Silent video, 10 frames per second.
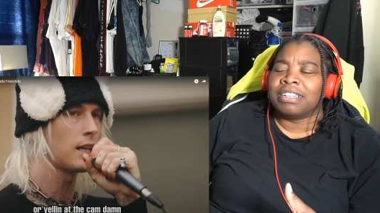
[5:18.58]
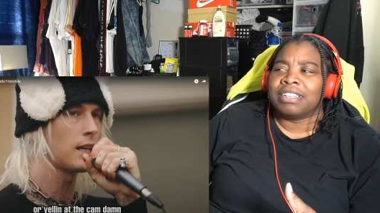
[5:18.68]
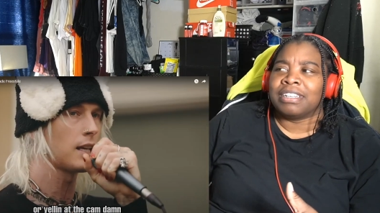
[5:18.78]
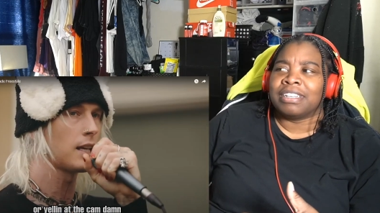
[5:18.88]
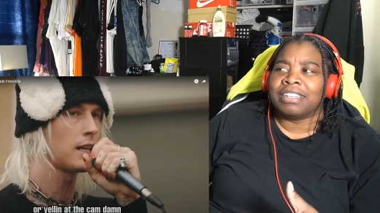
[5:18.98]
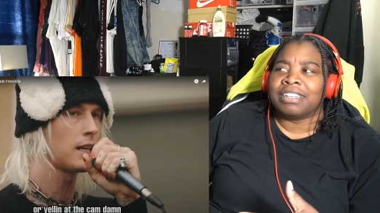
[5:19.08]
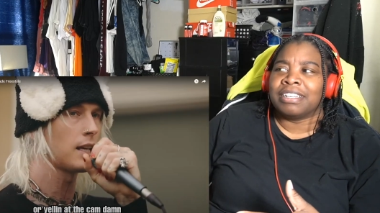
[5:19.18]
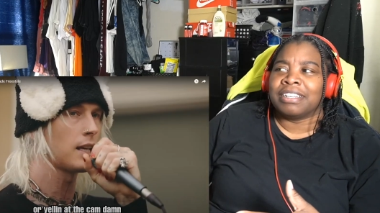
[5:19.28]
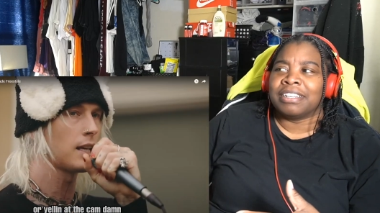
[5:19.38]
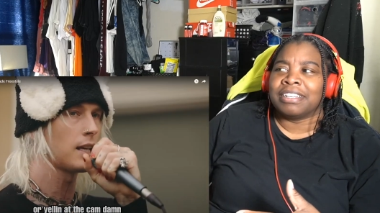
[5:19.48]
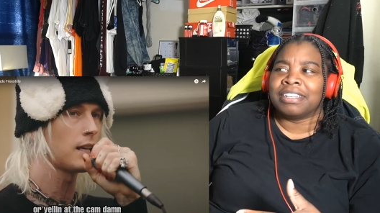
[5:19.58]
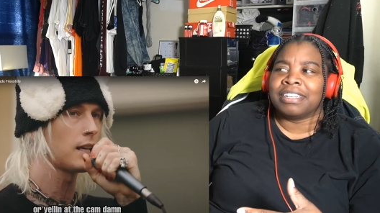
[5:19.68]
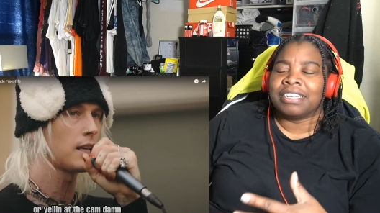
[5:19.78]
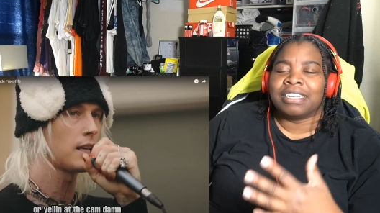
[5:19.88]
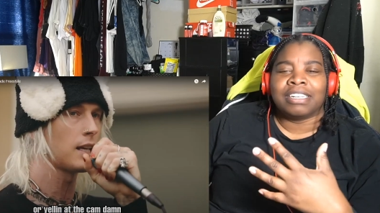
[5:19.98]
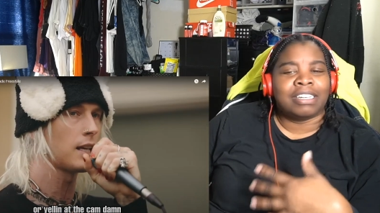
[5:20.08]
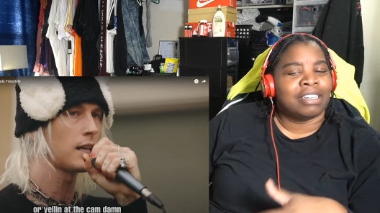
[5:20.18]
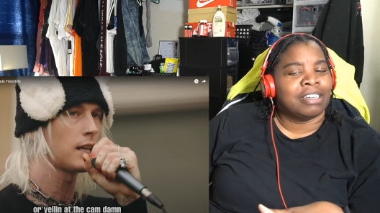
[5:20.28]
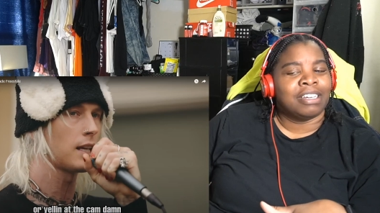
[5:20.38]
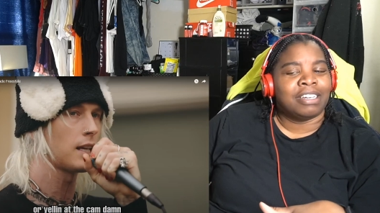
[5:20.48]

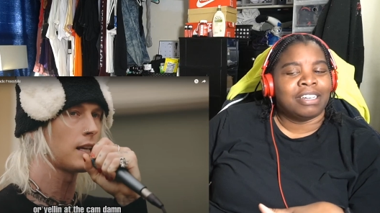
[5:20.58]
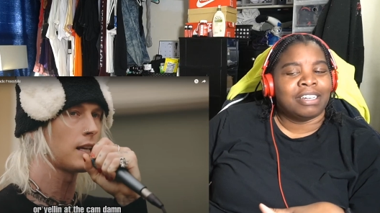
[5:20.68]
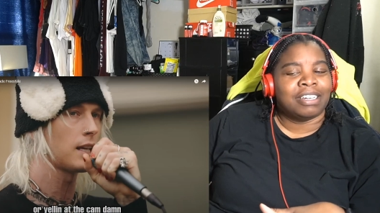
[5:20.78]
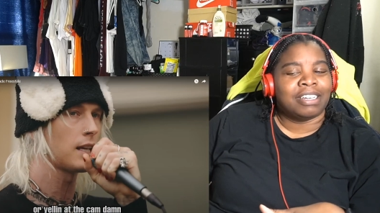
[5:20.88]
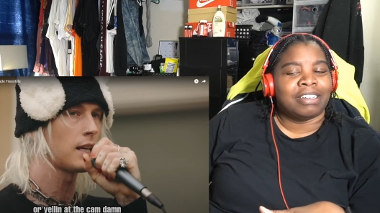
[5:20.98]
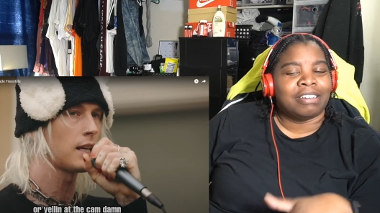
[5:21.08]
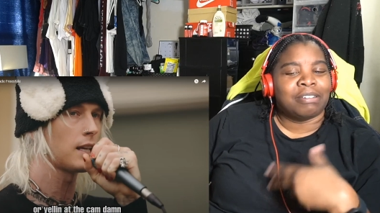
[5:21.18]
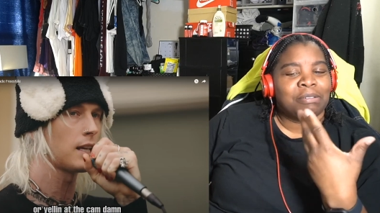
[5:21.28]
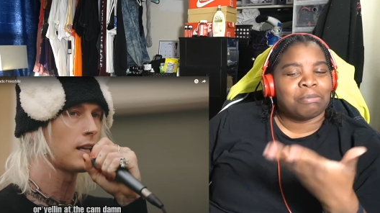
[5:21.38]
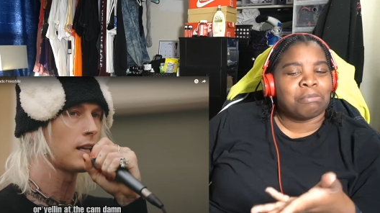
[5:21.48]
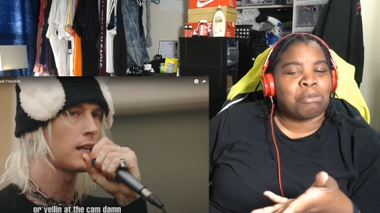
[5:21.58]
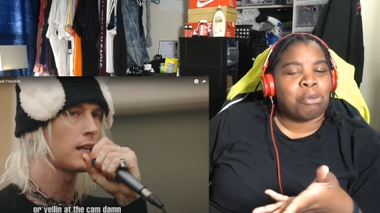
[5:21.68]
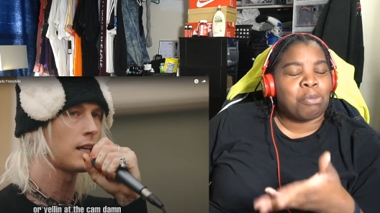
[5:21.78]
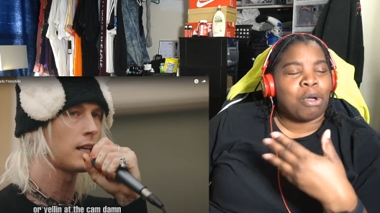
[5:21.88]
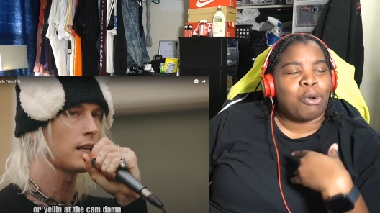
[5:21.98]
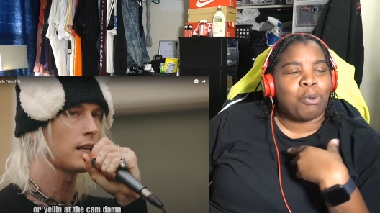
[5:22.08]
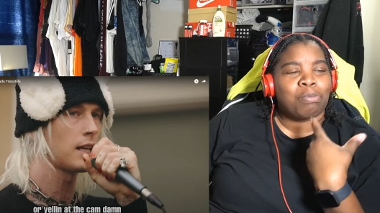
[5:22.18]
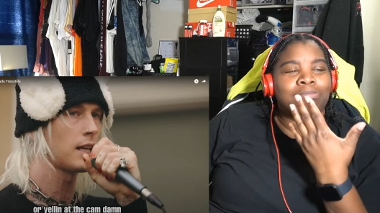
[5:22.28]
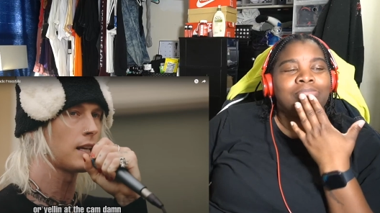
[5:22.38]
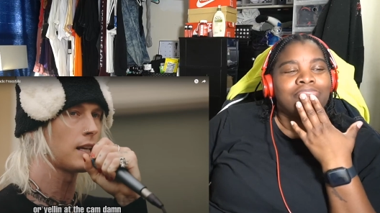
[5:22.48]

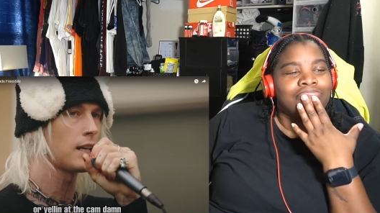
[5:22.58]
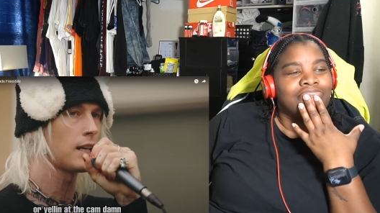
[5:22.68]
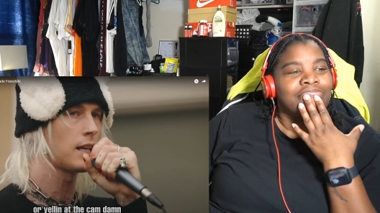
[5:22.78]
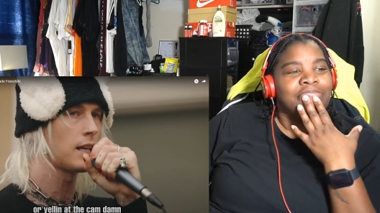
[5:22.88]
(silence)